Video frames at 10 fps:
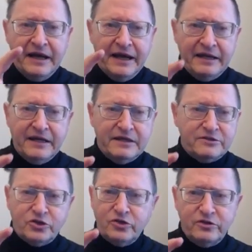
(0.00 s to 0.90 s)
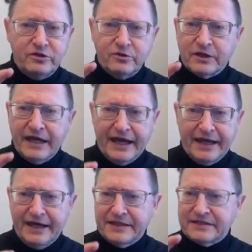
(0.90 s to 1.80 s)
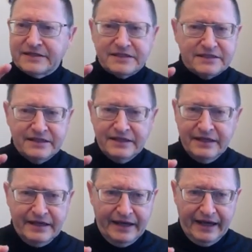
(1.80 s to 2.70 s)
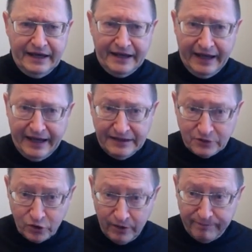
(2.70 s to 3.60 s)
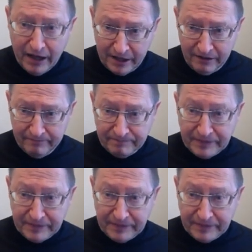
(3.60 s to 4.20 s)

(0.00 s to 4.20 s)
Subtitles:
and then junior cadets, and to the bottom.